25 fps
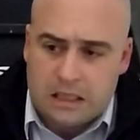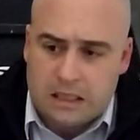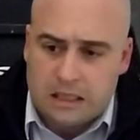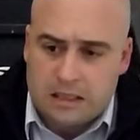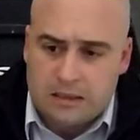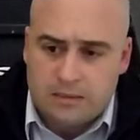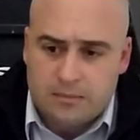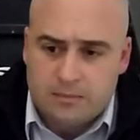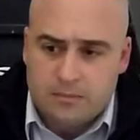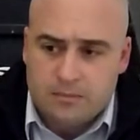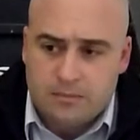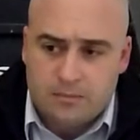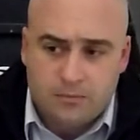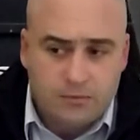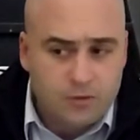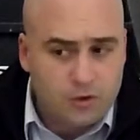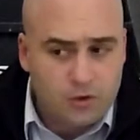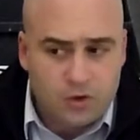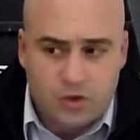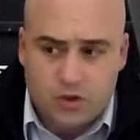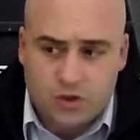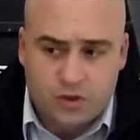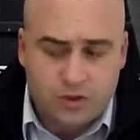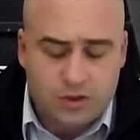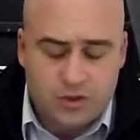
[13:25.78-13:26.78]
uh,
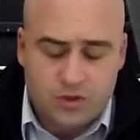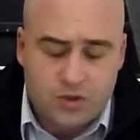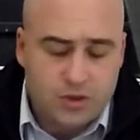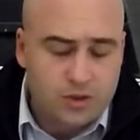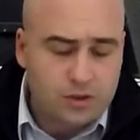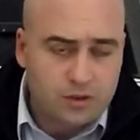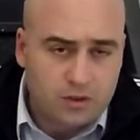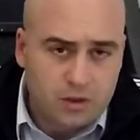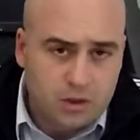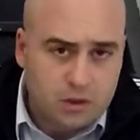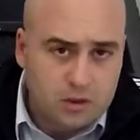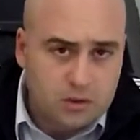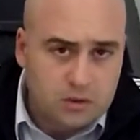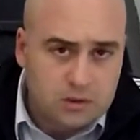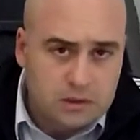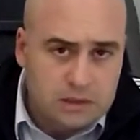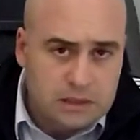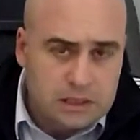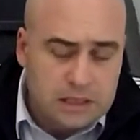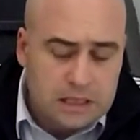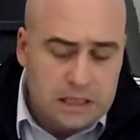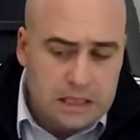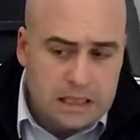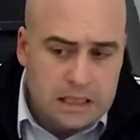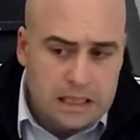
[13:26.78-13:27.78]
virtually zero.
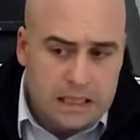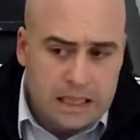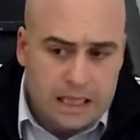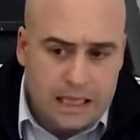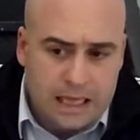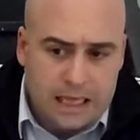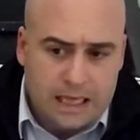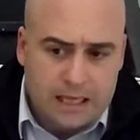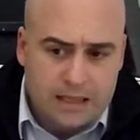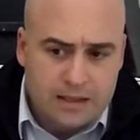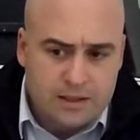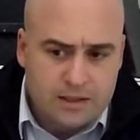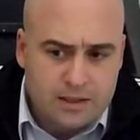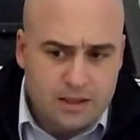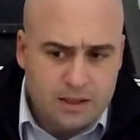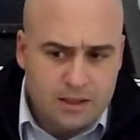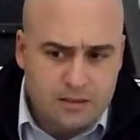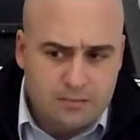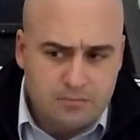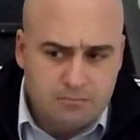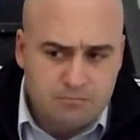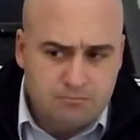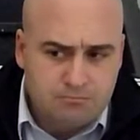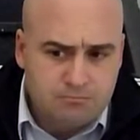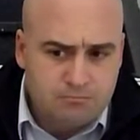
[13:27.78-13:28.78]
And
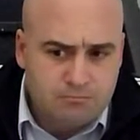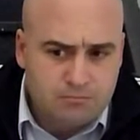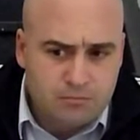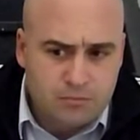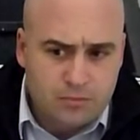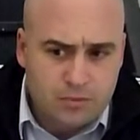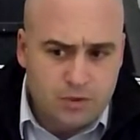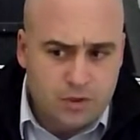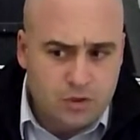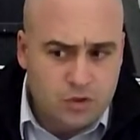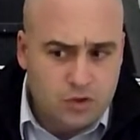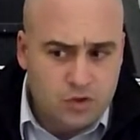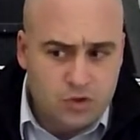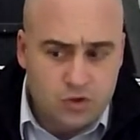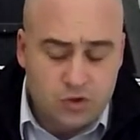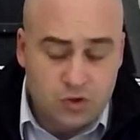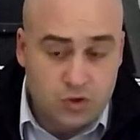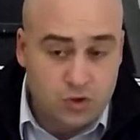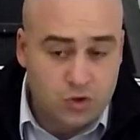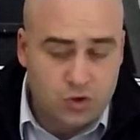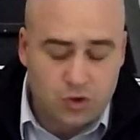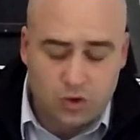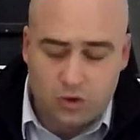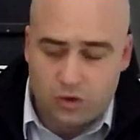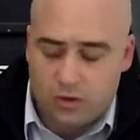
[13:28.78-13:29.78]
um, there's
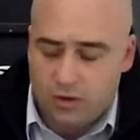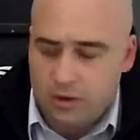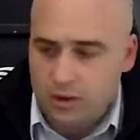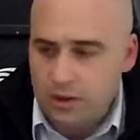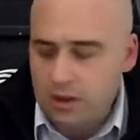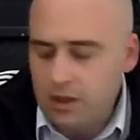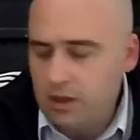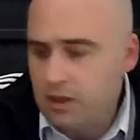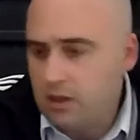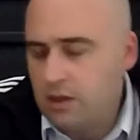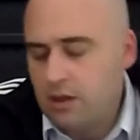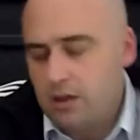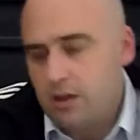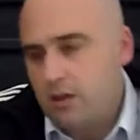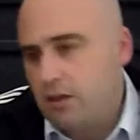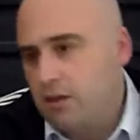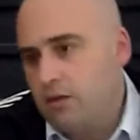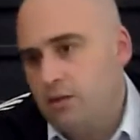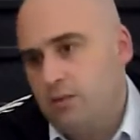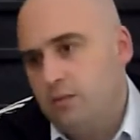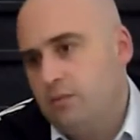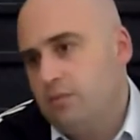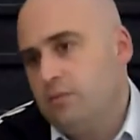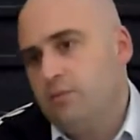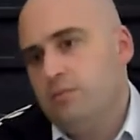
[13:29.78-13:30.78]
certainly
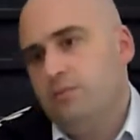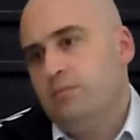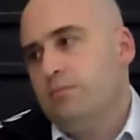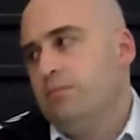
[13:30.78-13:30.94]
uh,